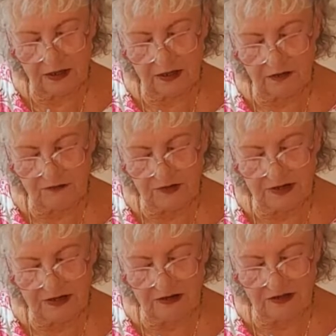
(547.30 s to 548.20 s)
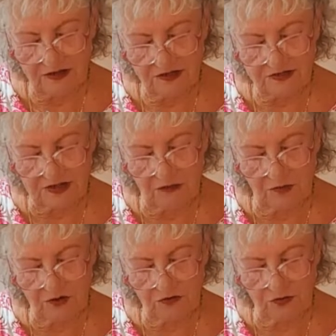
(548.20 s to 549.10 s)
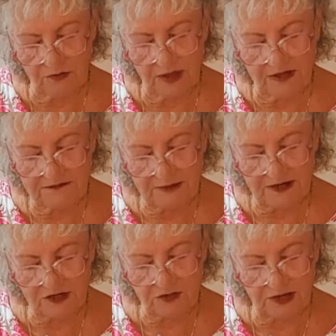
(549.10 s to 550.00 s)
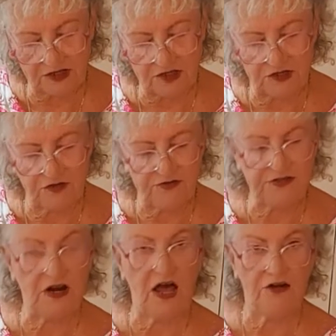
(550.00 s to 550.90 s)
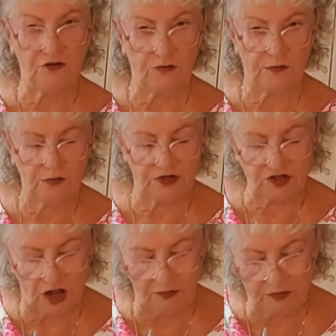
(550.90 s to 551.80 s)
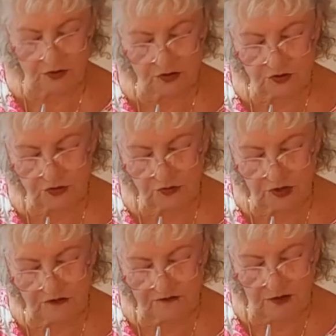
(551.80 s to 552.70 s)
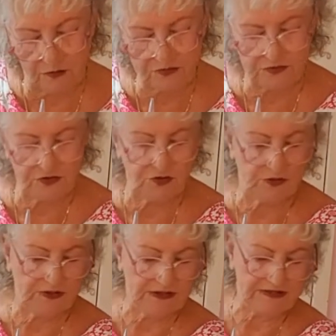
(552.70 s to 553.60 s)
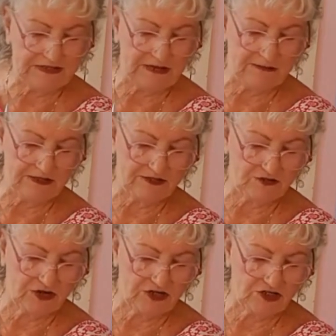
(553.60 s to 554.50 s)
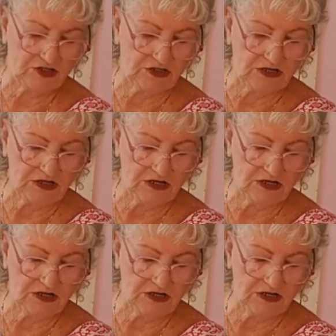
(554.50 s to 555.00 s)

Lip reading: Hopefully I can just get 1 drop. Better to actually use an eyedropper, which I would do if I wasn't doing this demonstration.